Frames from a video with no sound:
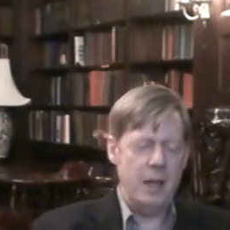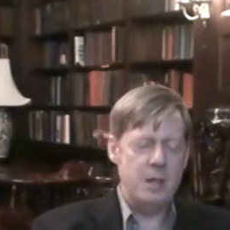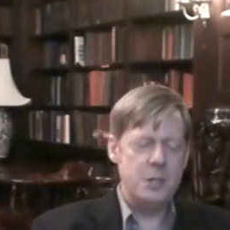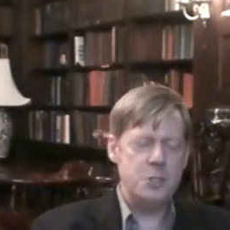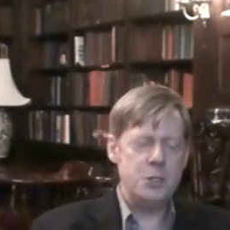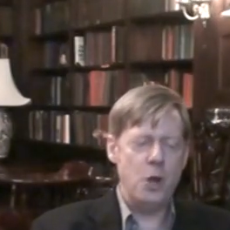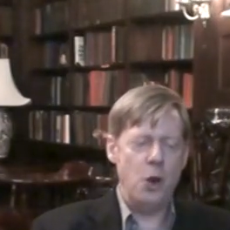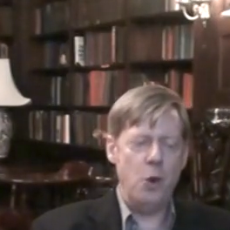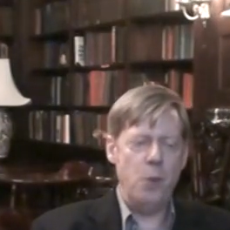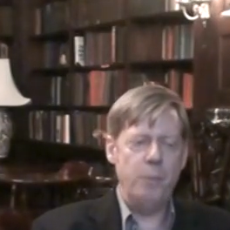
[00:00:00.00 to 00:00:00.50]

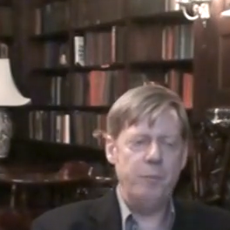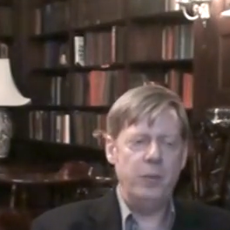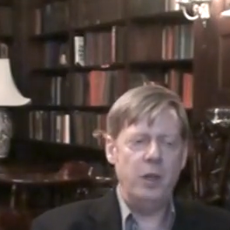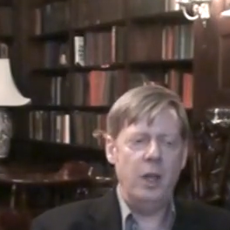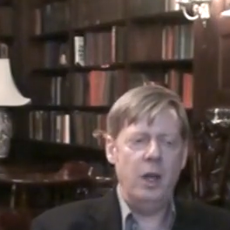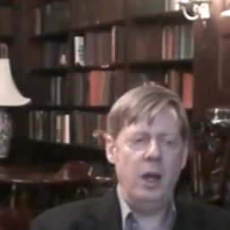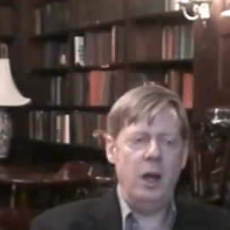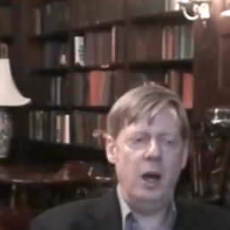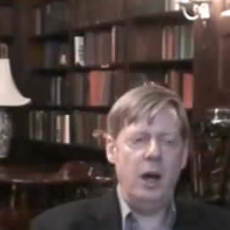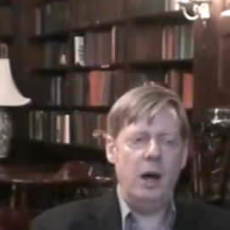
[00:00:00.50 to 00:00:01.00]
So
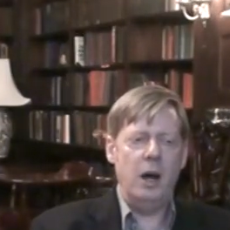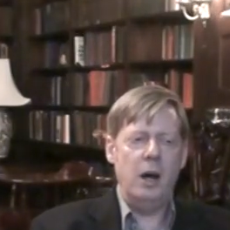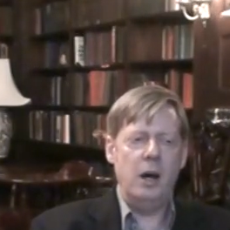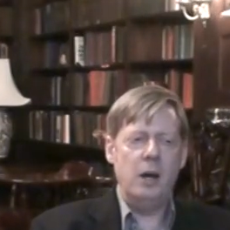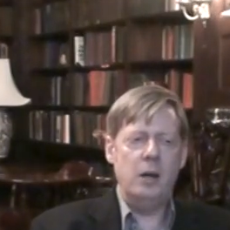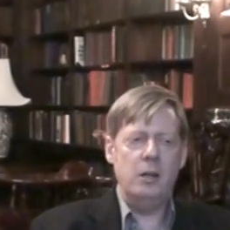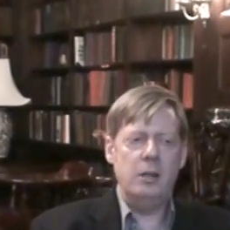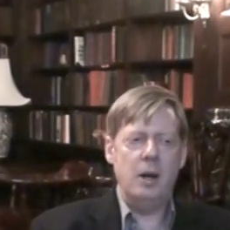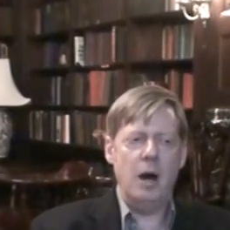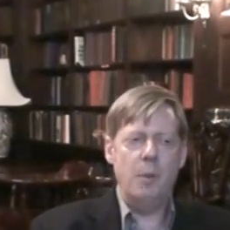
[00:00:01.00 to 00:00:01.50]

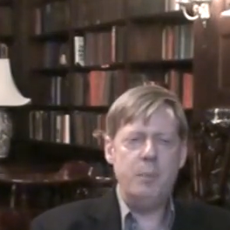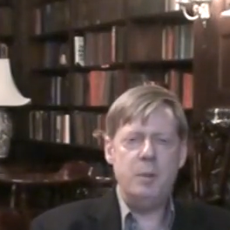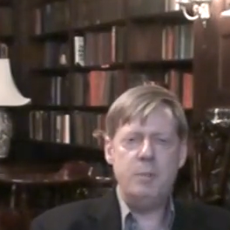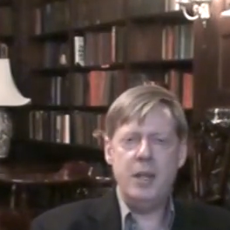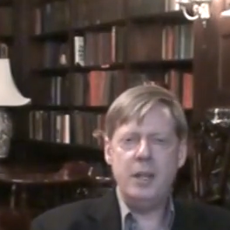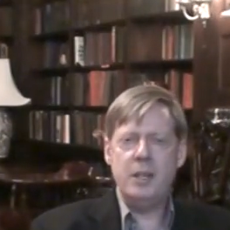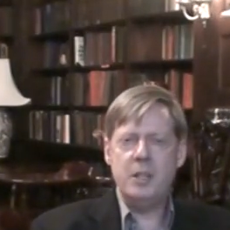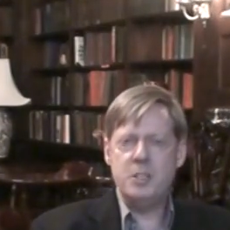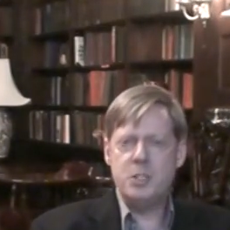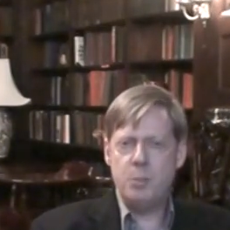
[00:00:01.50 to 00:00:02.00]
I'll be
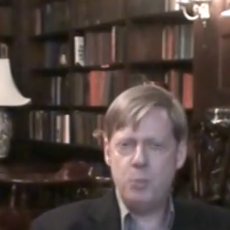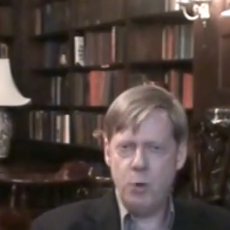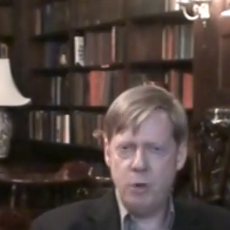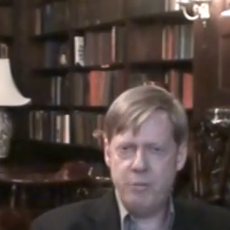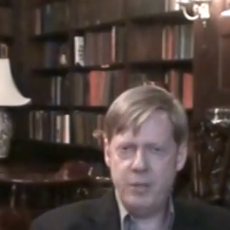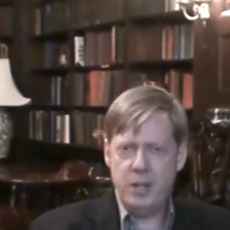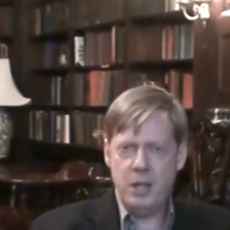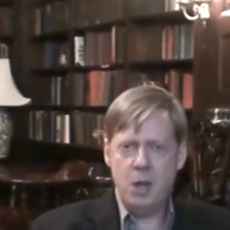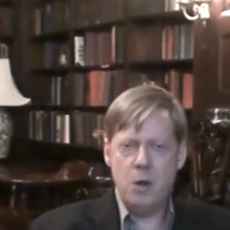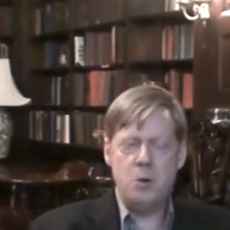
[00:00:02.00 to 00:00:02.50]
making some more
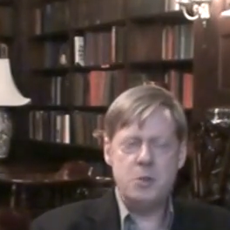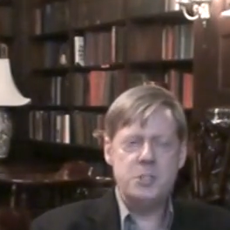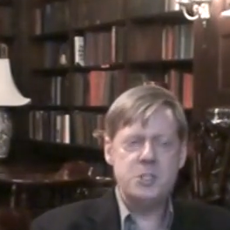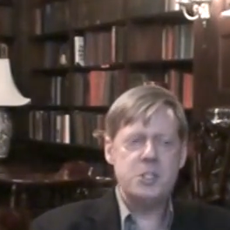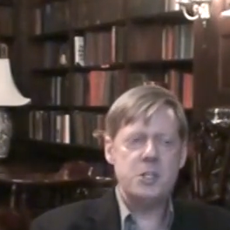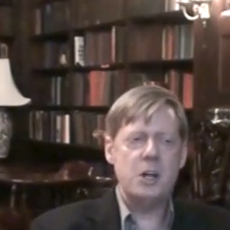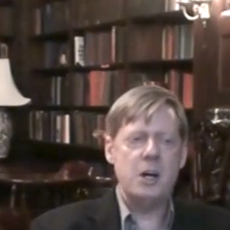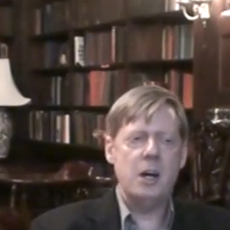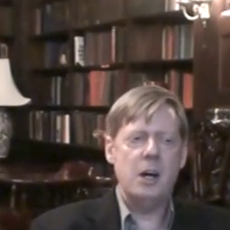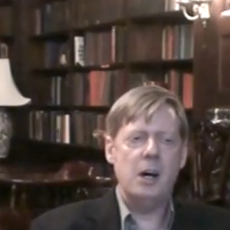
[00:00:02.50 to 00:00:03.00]

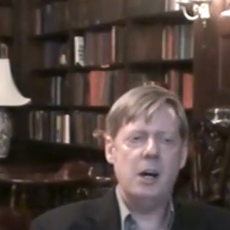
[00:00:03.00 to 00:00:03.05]
videos.